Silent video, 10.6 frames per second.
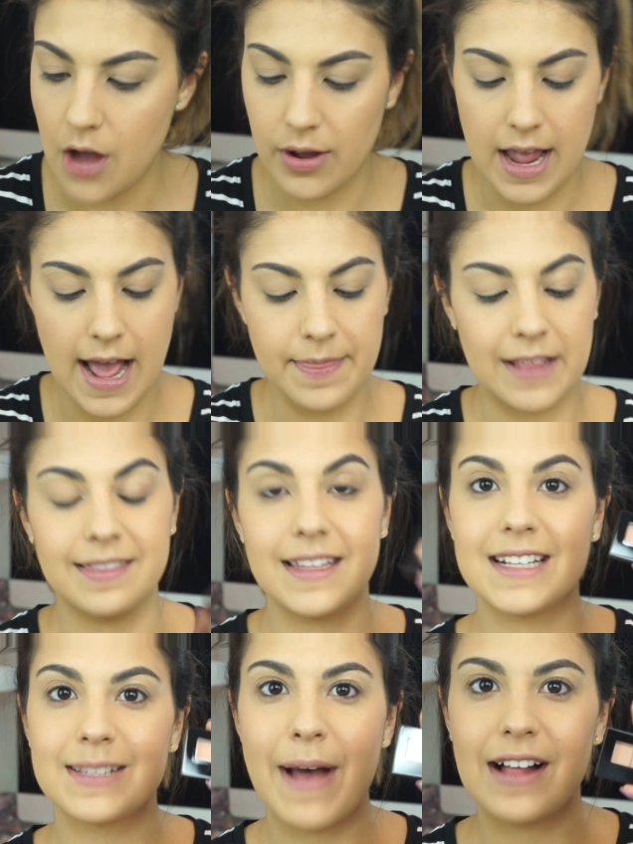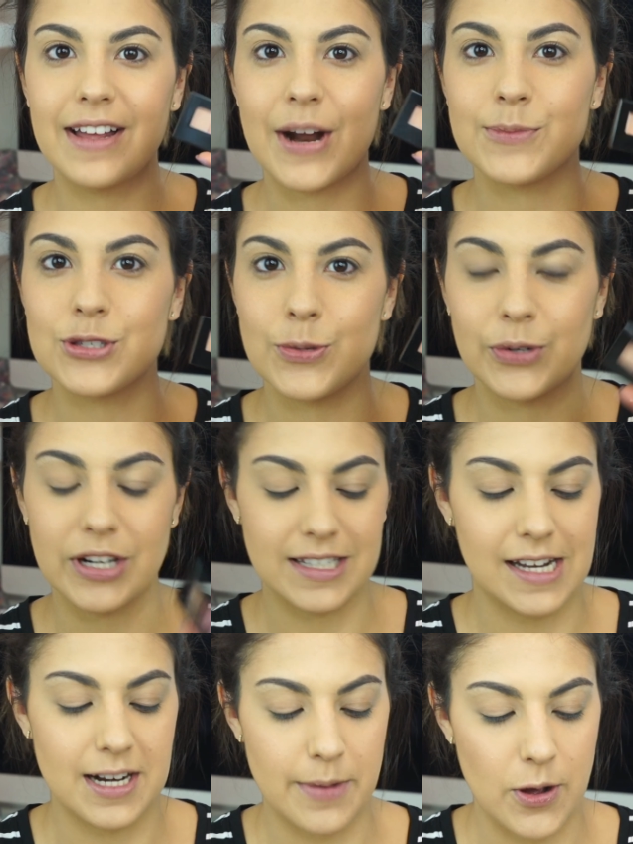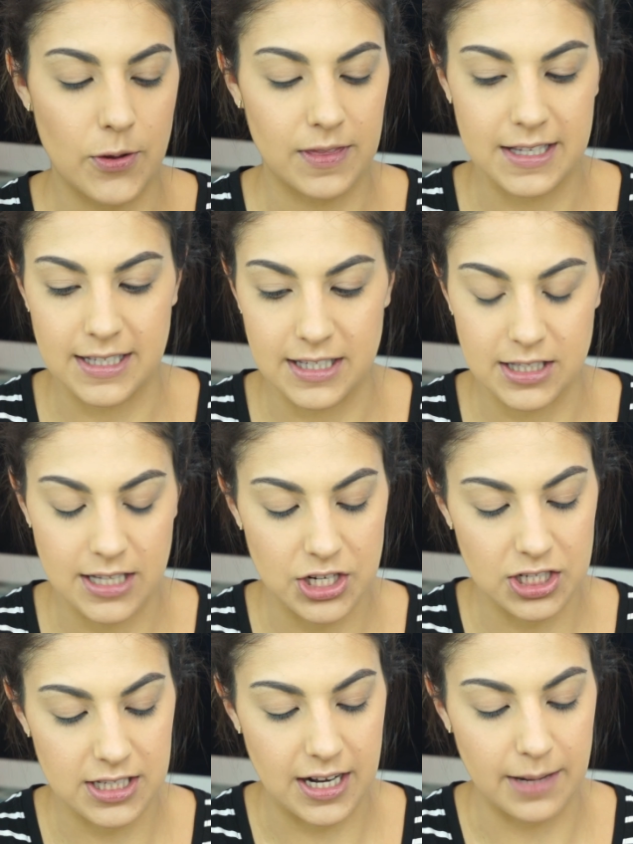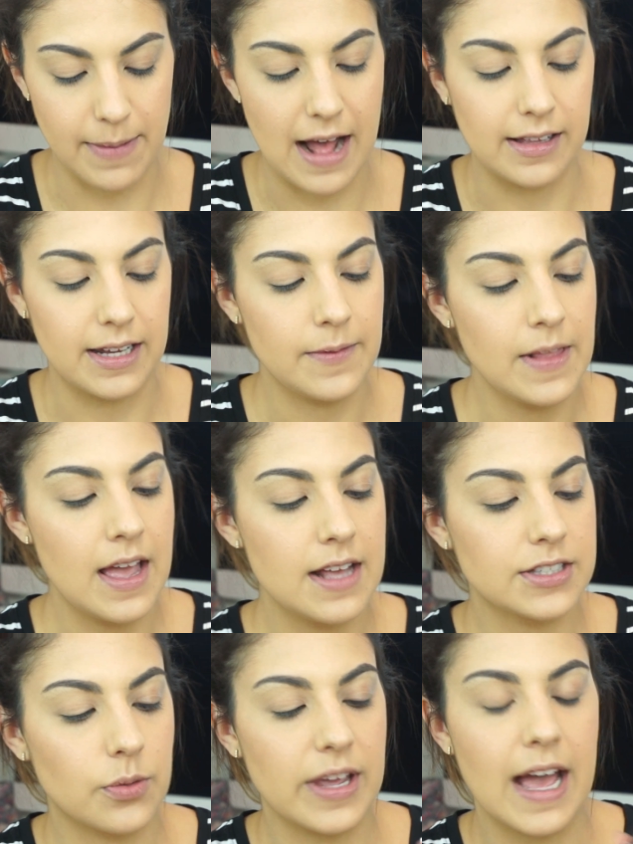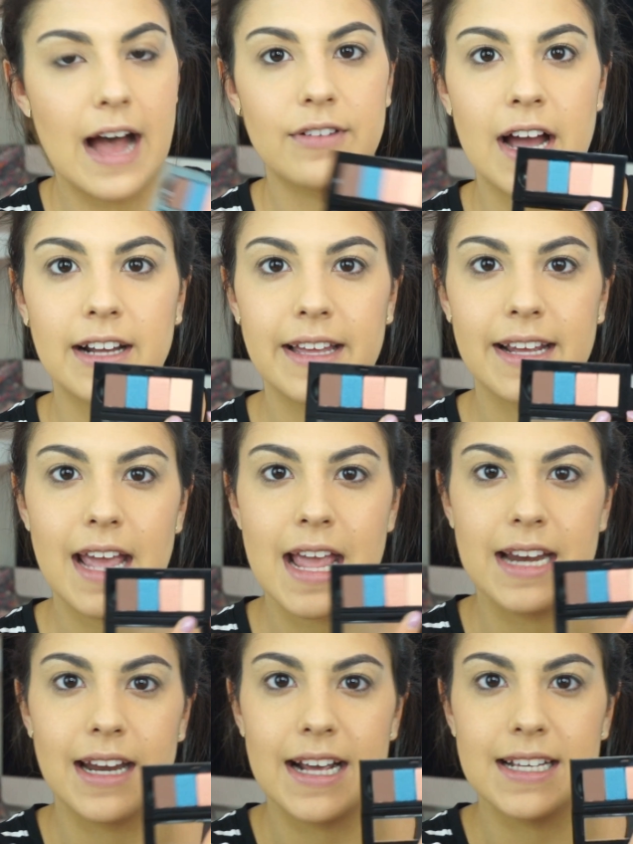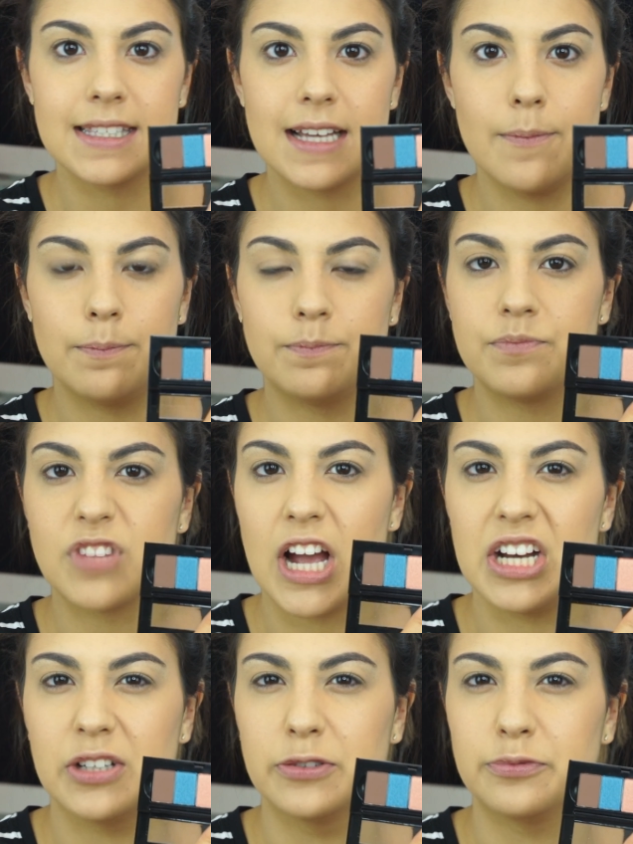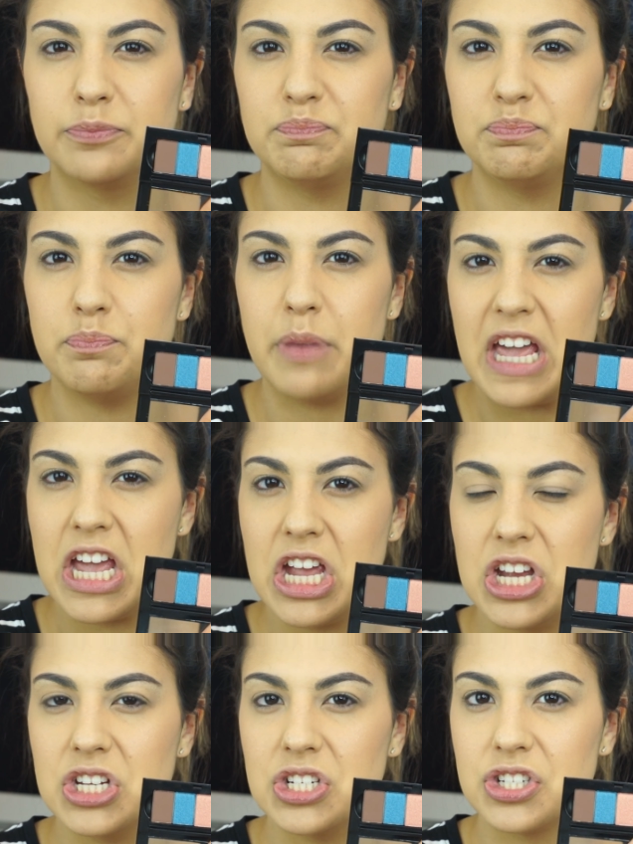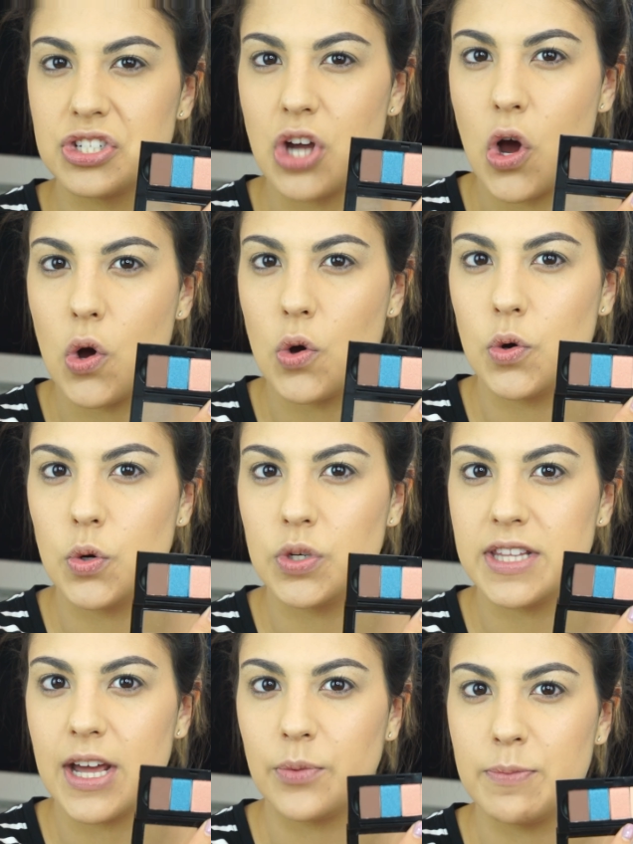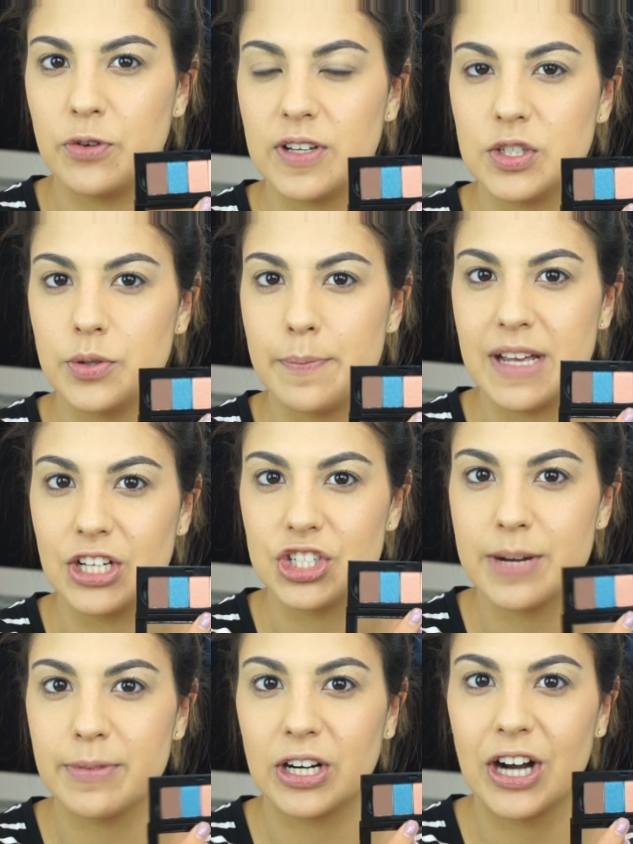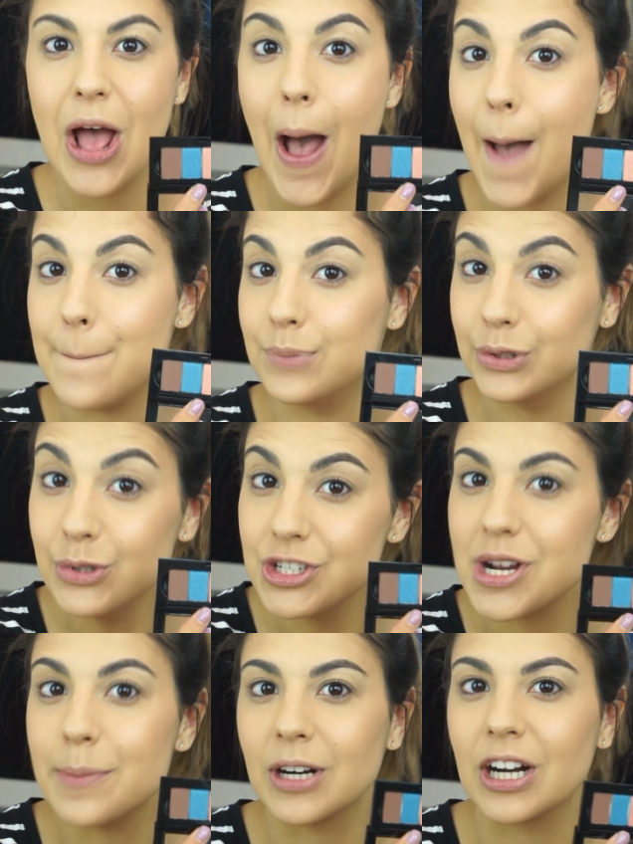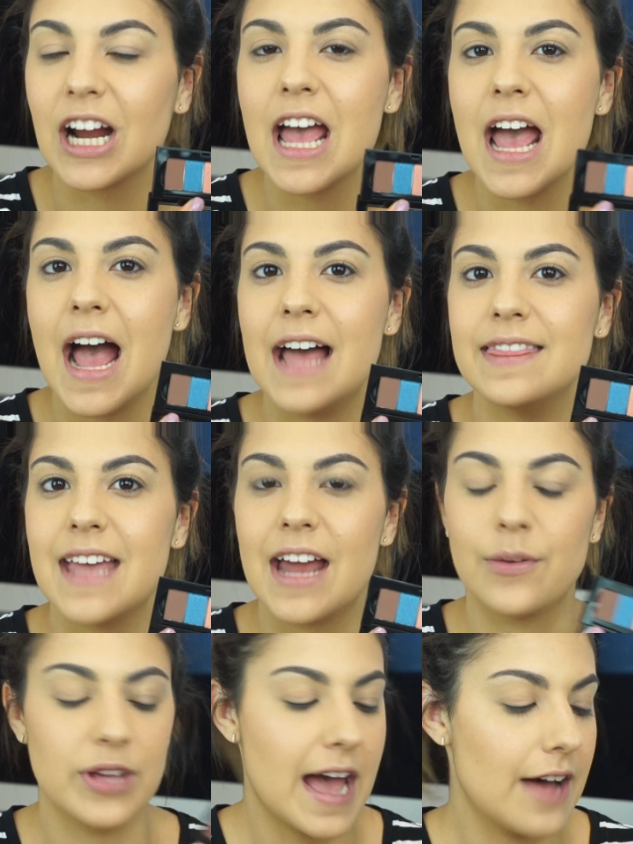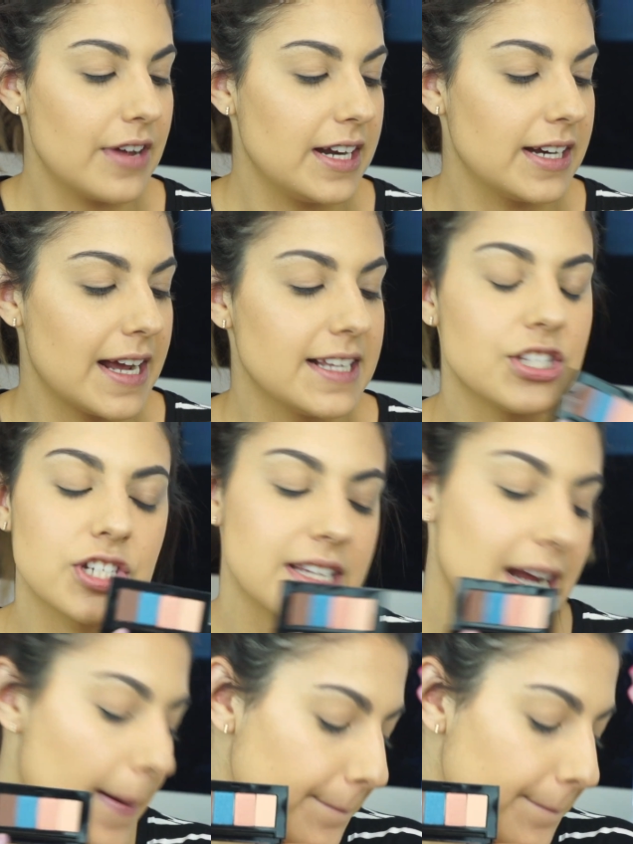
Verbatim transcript: Okay, and then this palette I'm super excited about. This is such a stunning palette. So we have kind of like a nice kind of beige tone. Then we move into a pink shimmer, a blue shimmer, and then we have a nice just like